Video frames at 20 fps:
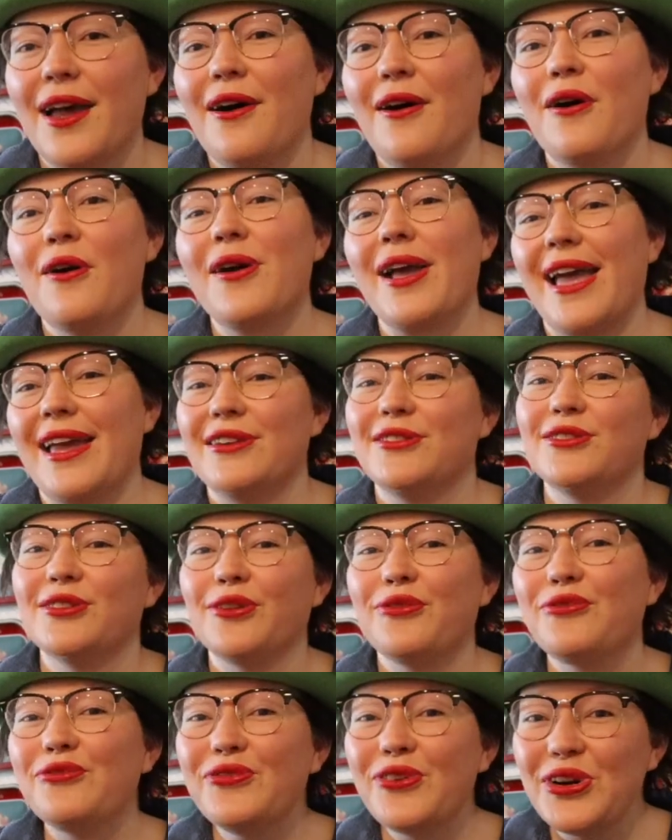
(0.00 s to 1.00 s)
Okay, so
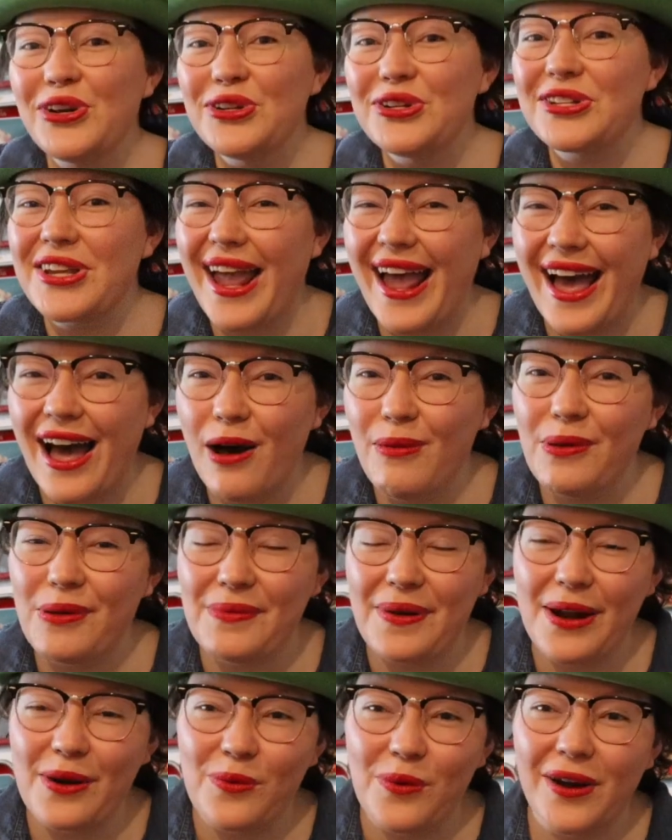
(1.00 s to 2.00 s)
the first
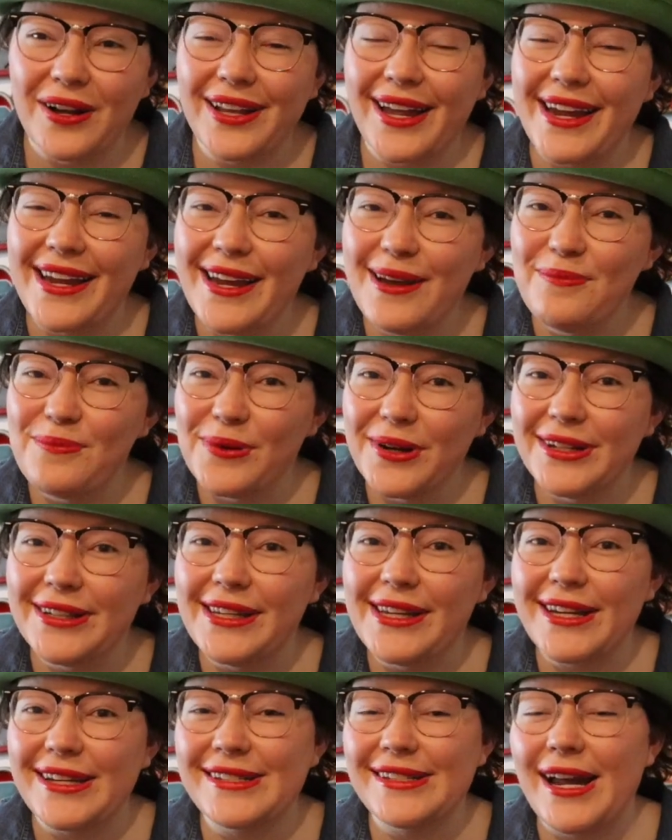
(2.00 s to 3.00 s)
album I want, I am
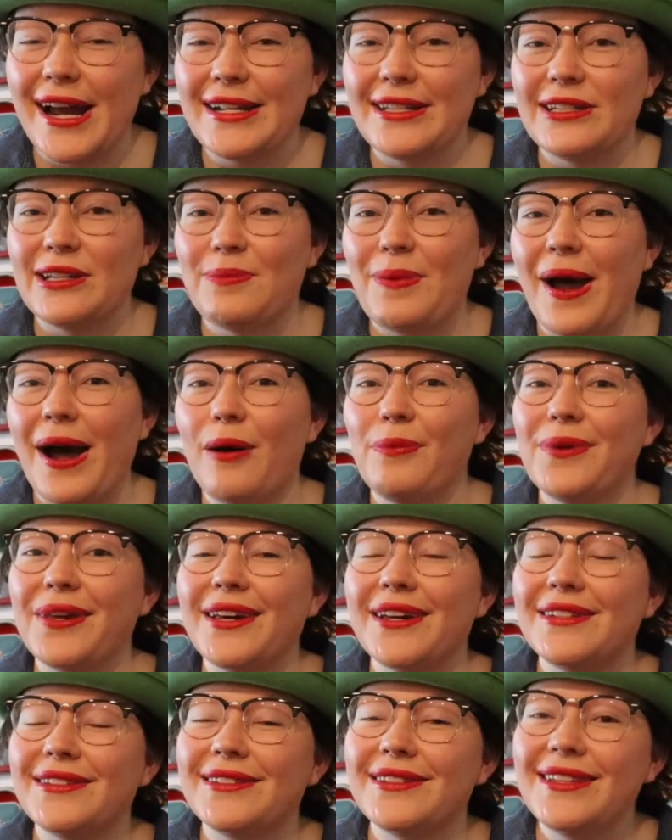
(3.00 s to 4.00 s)
pretty excited about
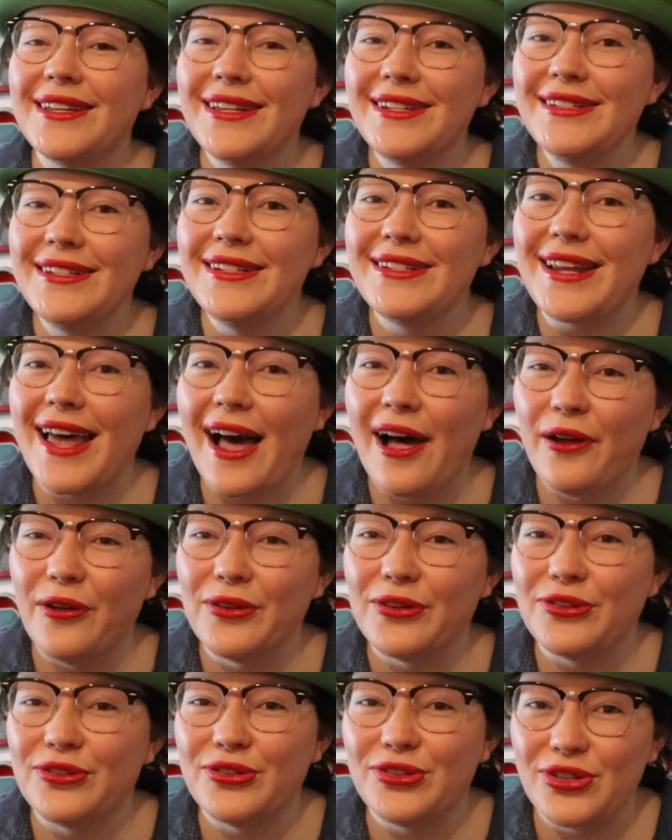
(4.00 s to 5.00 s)
because this is
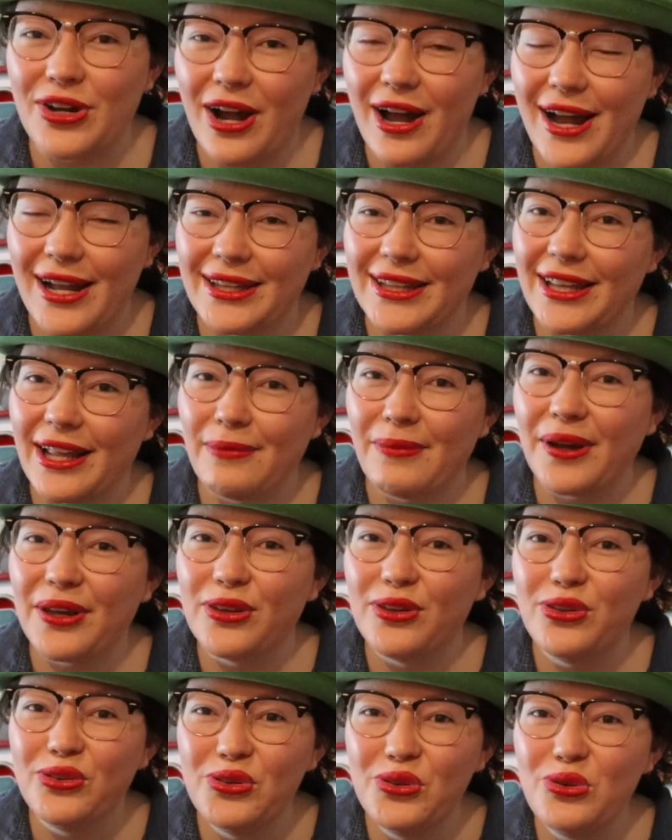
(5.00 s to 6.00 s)
Elton John, and I'm a
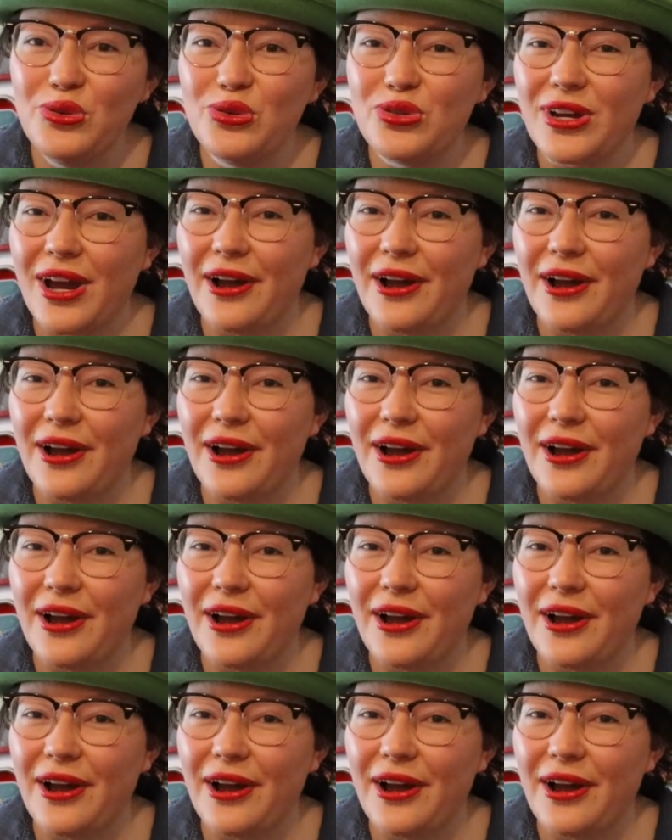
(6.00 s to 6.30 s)
huge